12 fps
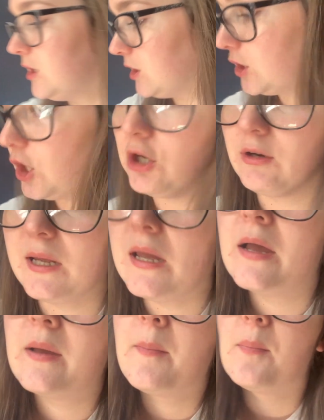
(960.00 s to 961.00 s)

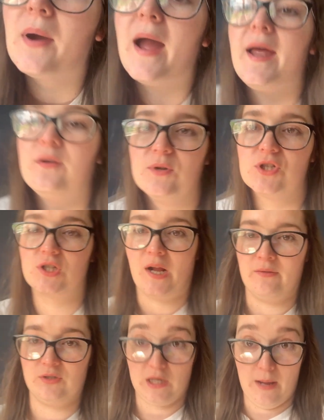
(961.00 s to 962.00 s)
curry bread, which
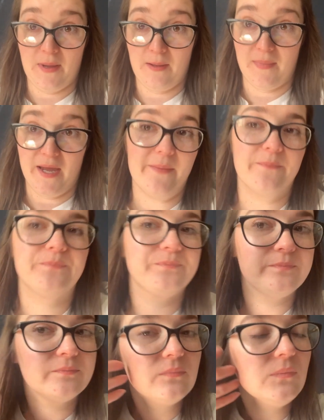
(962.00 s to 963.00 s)
sounds like a bit of me.
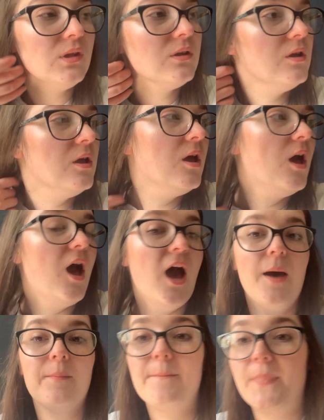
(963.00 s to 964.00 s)

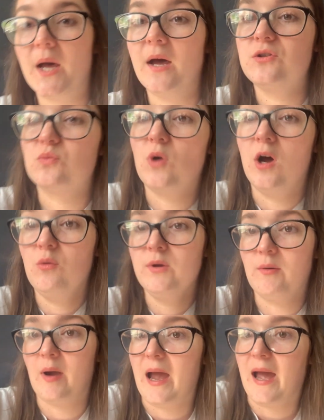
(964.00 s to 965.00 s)
But while we
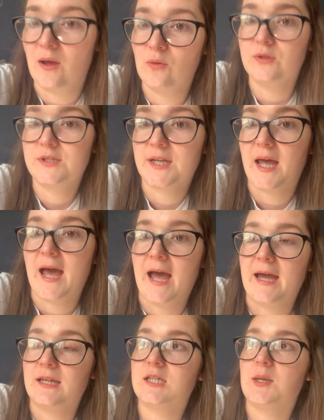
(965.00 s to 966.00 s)
were out
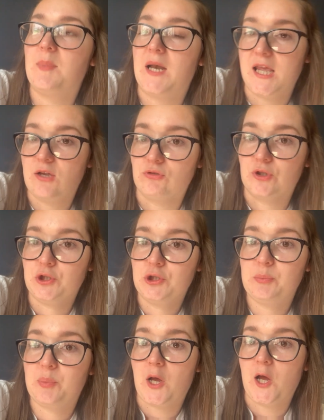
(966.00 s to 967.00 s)
at
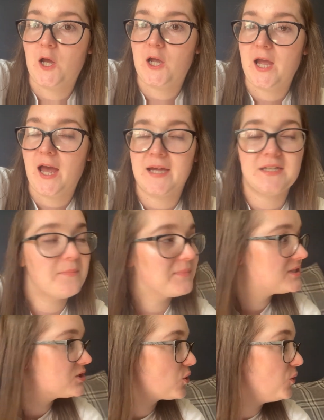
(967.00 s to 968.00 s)
playgroup, I had a
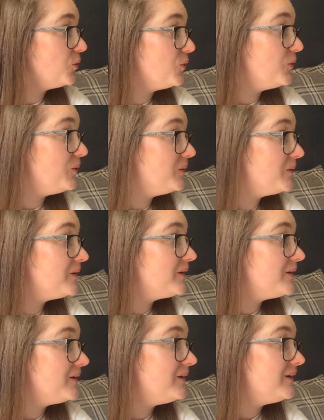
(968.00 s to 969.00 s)
missed call
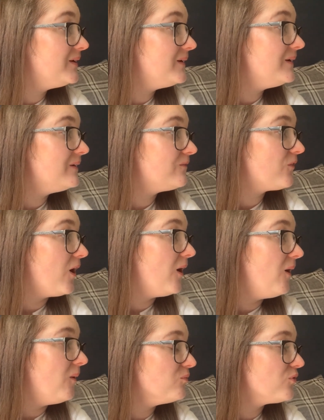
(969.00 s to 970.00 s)

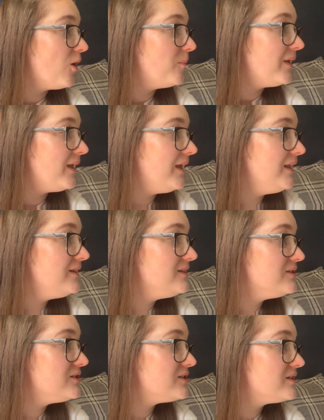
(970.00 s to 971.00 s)
from
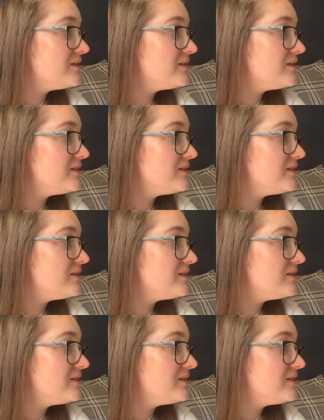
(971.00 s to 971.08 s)
Robin's